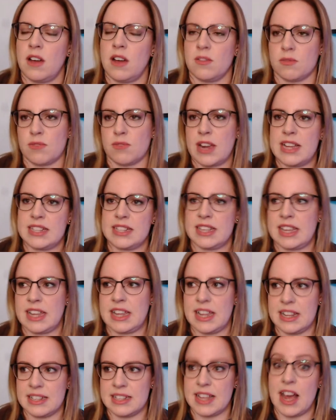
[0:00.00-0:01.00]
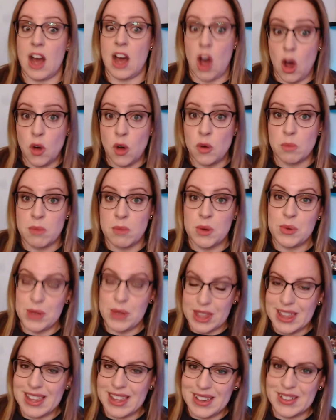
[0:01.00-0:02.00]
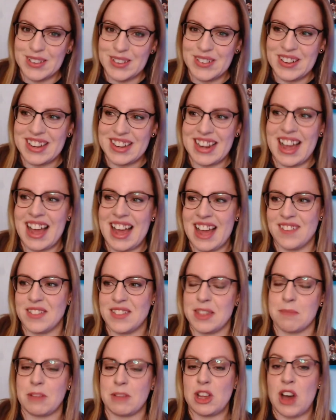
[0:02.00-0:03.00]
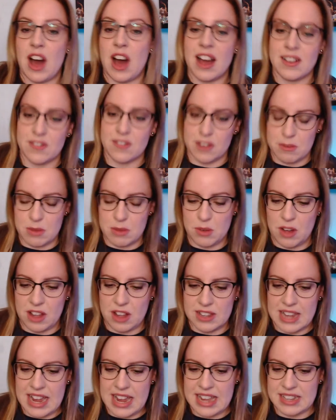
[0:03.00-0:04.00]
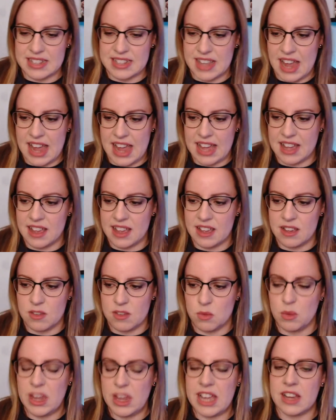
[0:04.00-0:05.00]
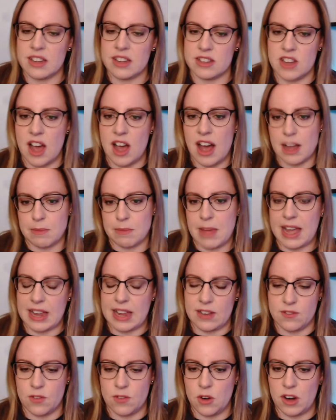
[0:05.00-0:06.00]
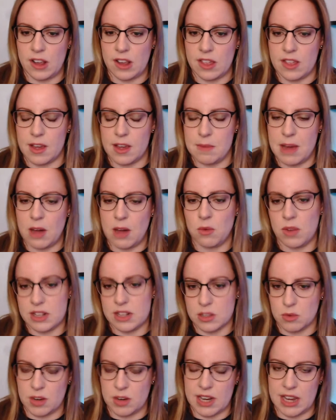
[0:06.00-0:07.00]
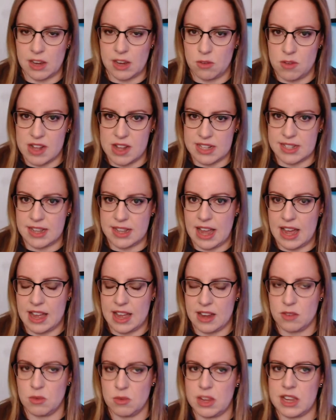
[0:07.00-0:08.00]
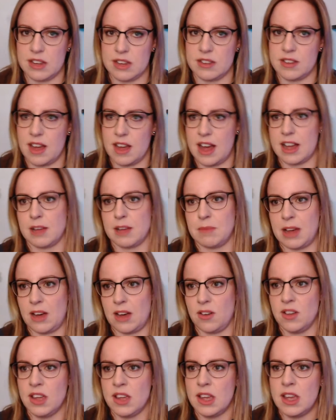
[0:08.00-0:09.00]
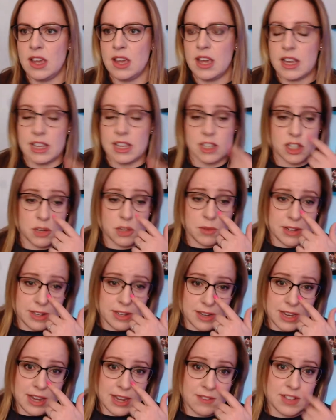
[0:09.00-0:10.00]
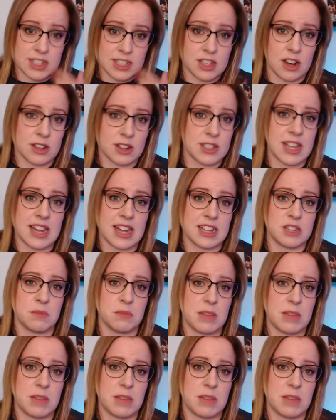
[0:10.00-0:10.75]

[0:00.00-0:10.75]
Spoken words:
raising kids at home with you and not having them gone from you all day, is like, we could talk back and forth about what's working and what's not. And we could talk about, because she would even start saying to